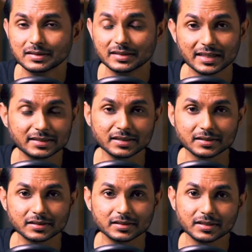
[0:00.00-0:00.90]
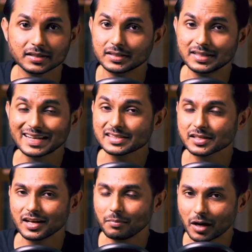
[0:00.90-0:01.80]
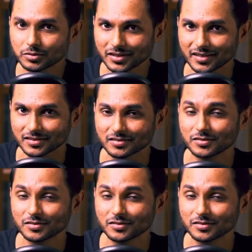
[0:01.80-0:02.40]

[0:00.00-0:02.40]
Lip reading: That's it. That's about it.